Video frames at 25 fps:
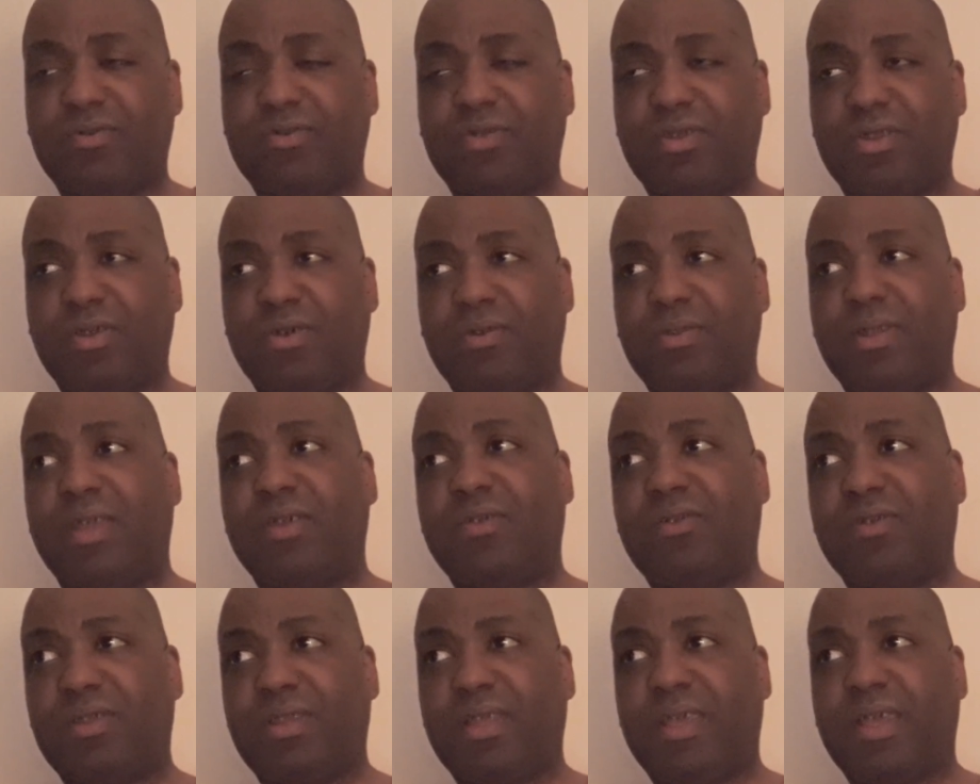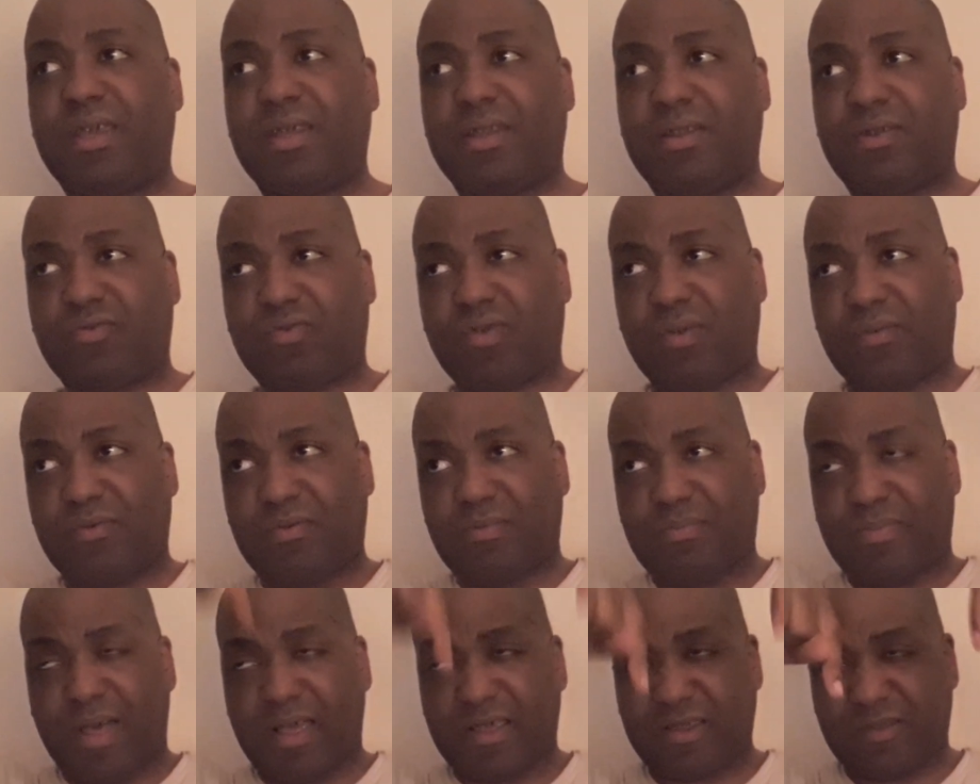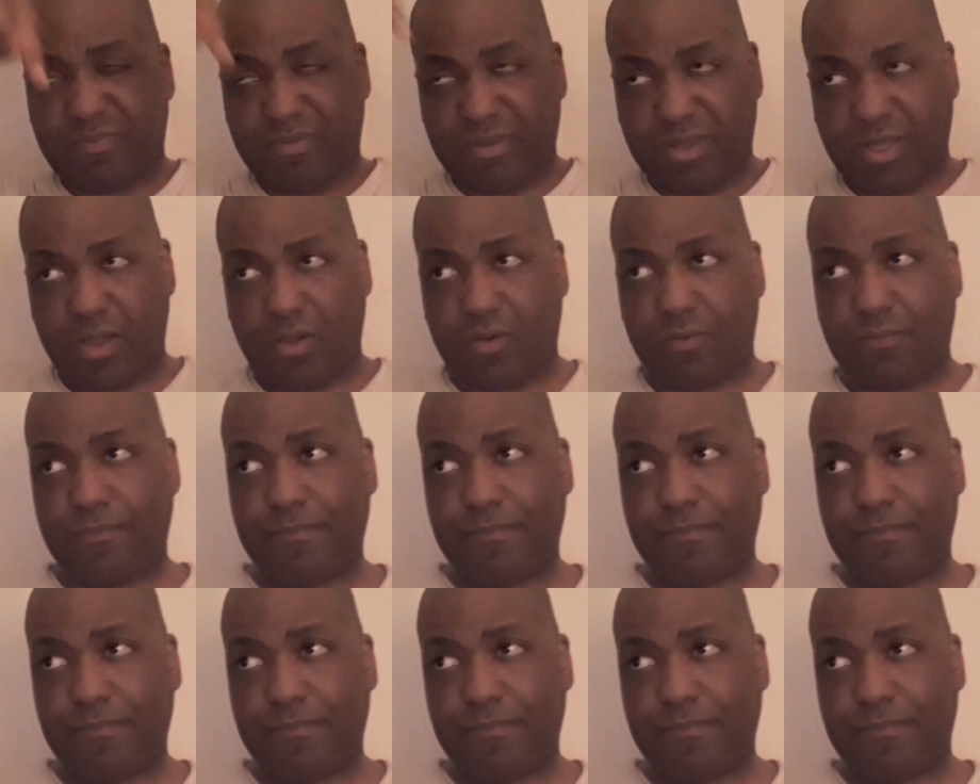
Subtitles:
The donation link in the description box below.